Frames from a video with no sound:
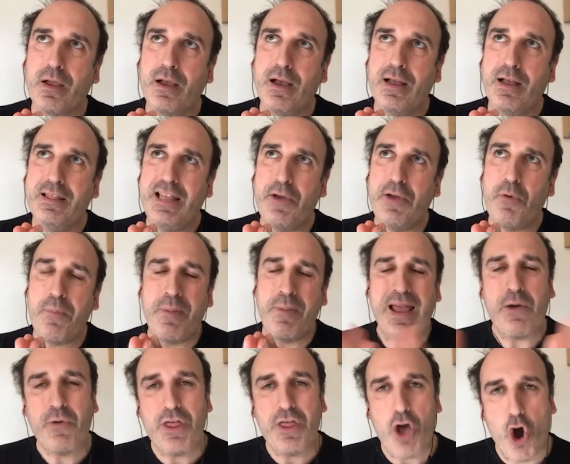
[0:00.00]
they were playing
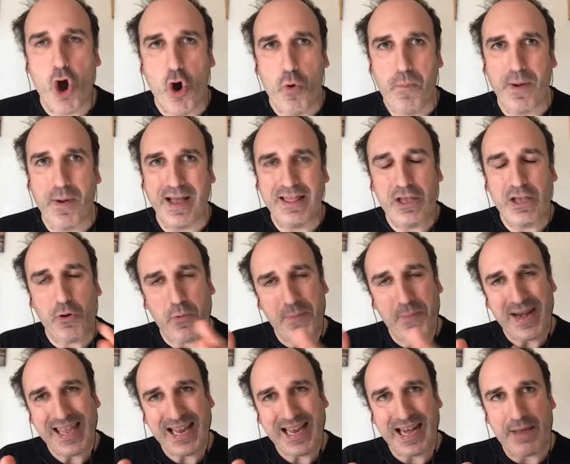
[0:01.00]
with hope, and they were
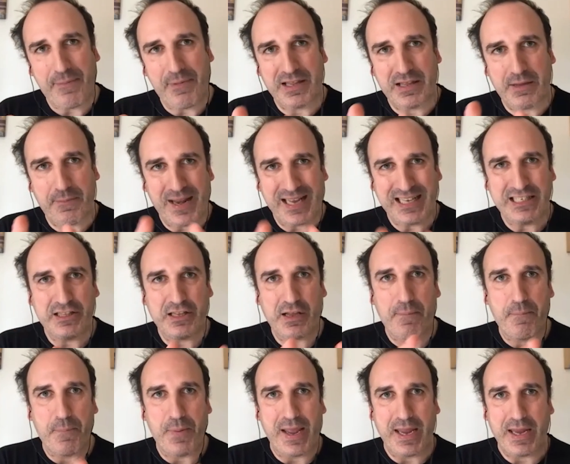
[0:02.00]
very clever. The Brexit
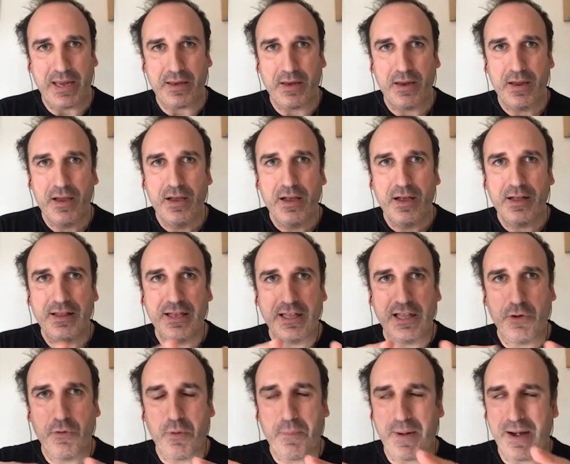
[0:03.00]
campaign that they
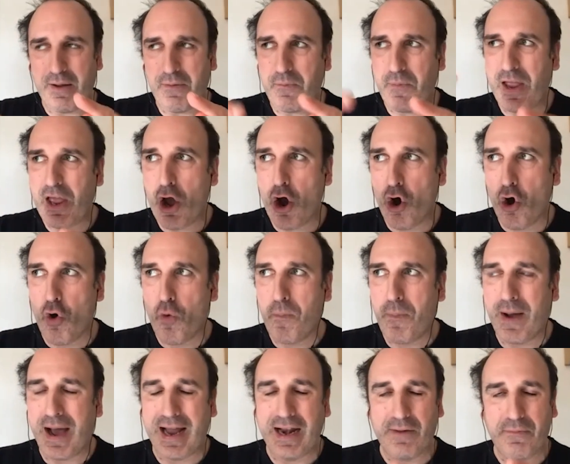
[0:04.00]
were playing with hope,
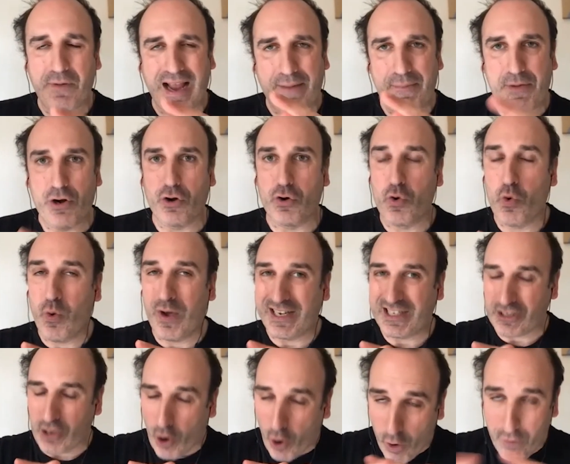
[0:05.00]
and Cameron
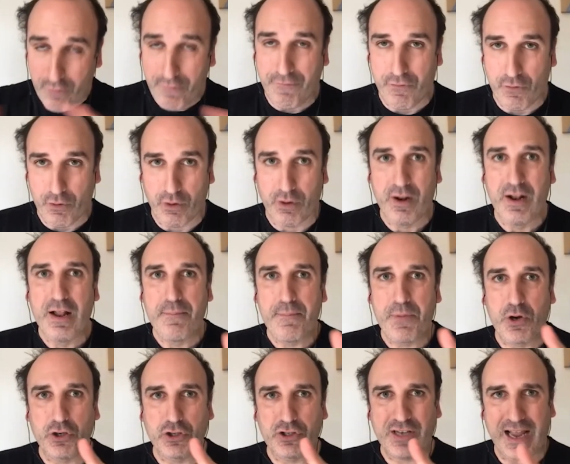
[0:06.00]
was awful.
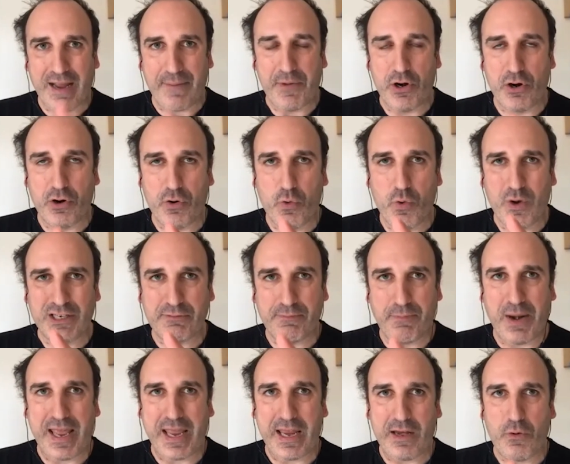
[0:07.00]
Because Cameron was
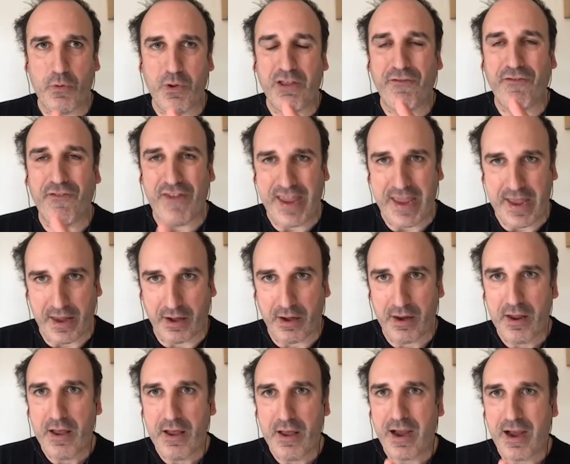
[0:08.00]
playing with fear.
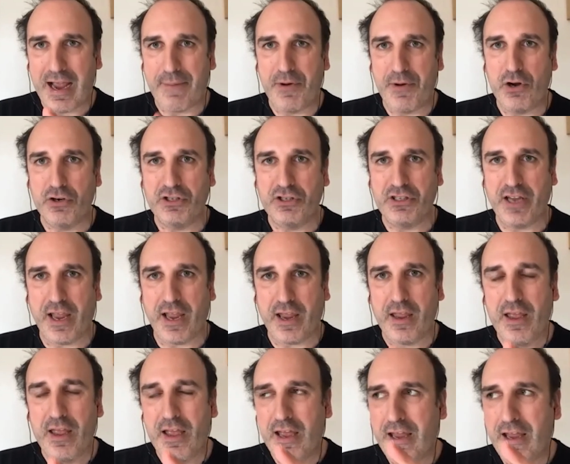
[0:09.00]
Cameron say,
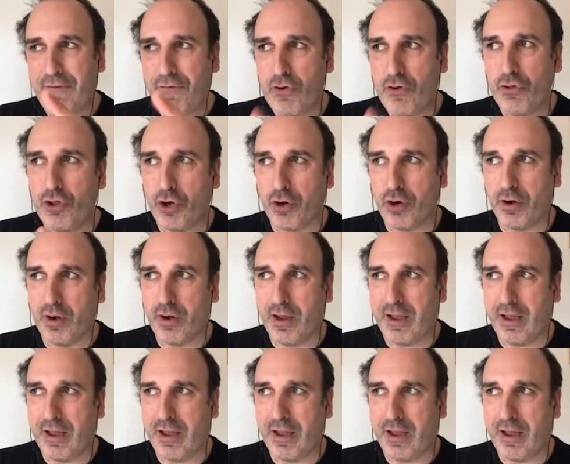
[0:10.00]
if you don't